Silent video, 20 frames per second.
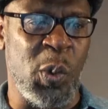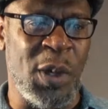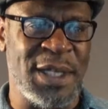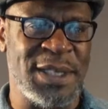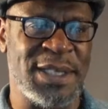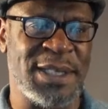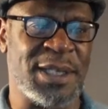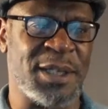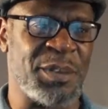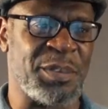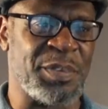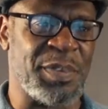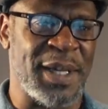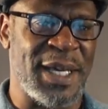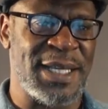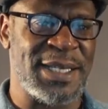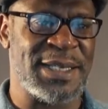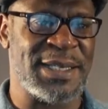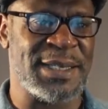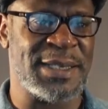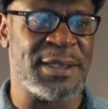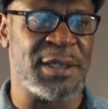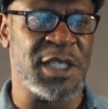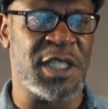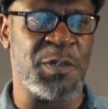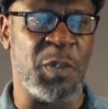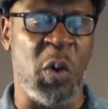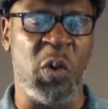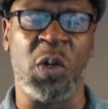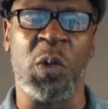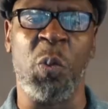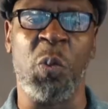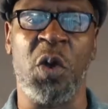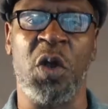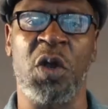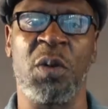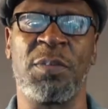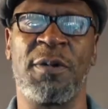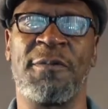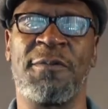What's the best spoken
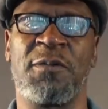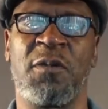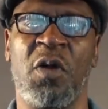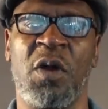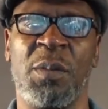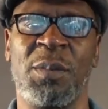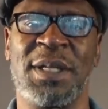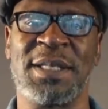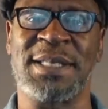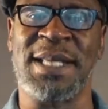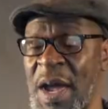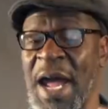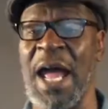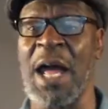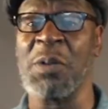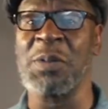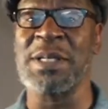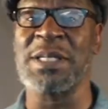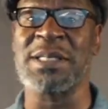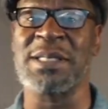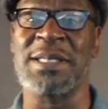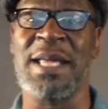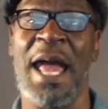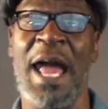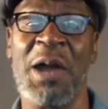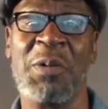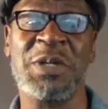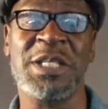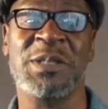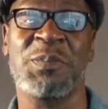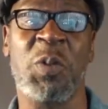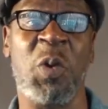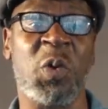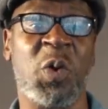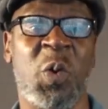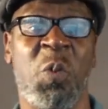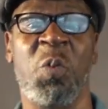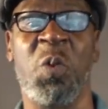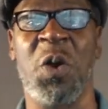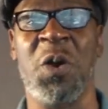word performance? How is how is
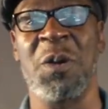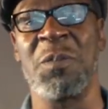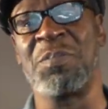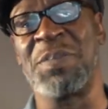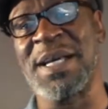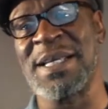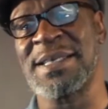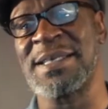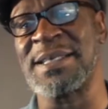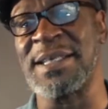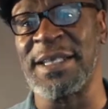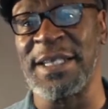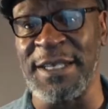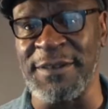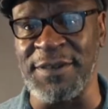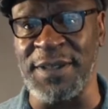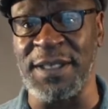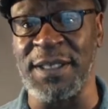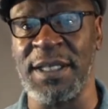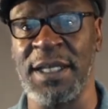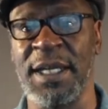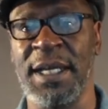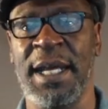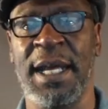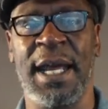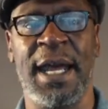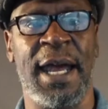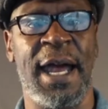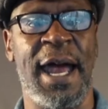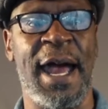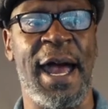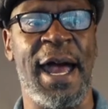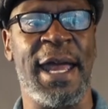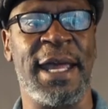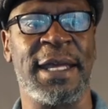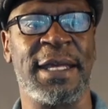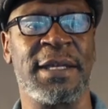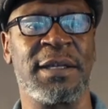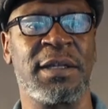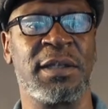spoken word best delivered?
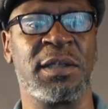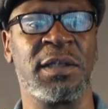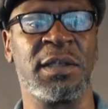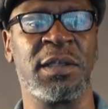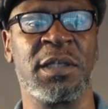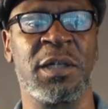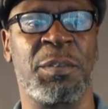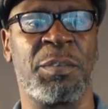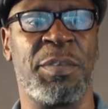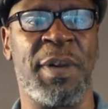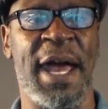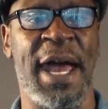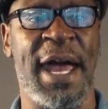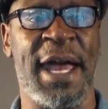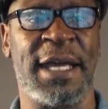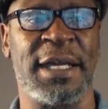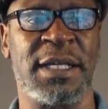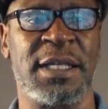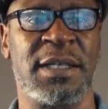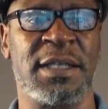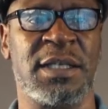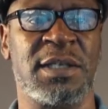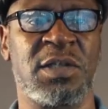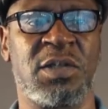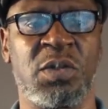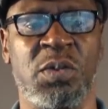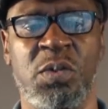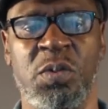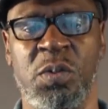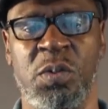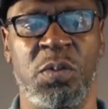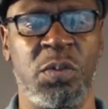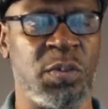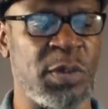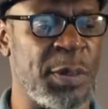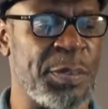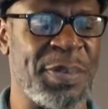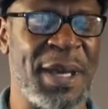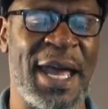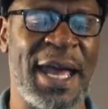I look back to
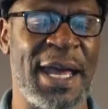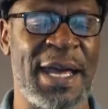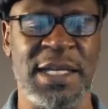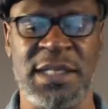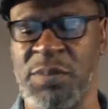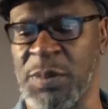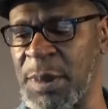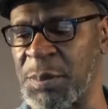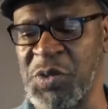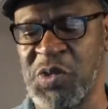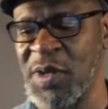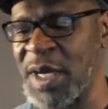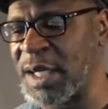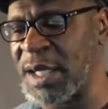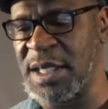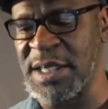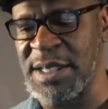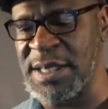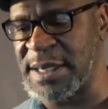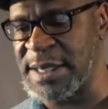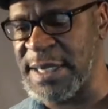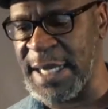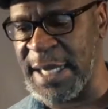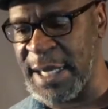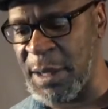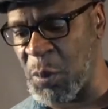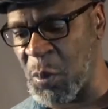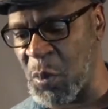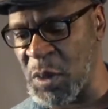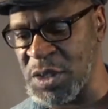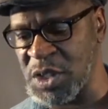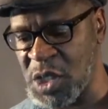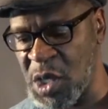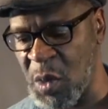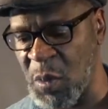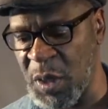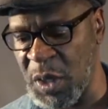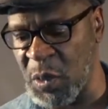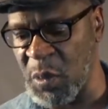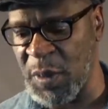the past when I'm trying to understand what's
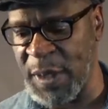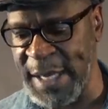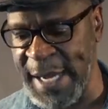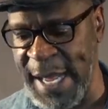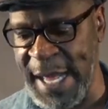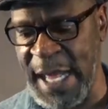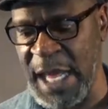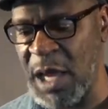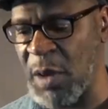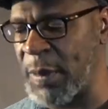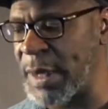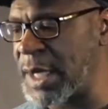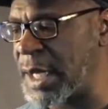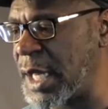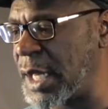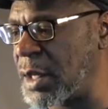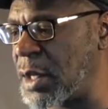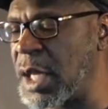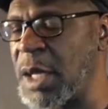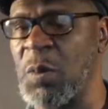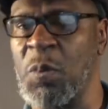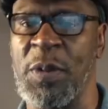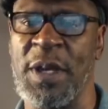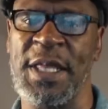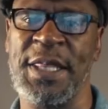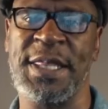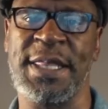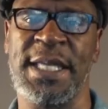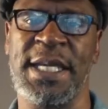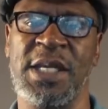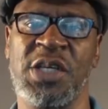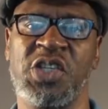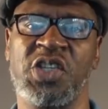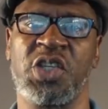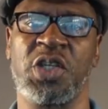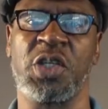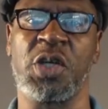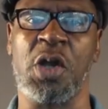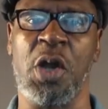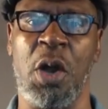going on now and, and, and where things
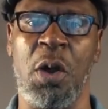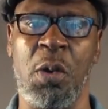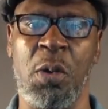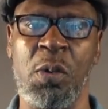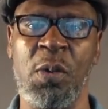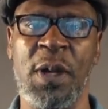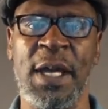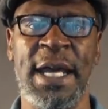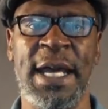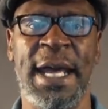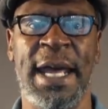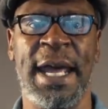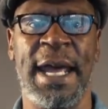should go.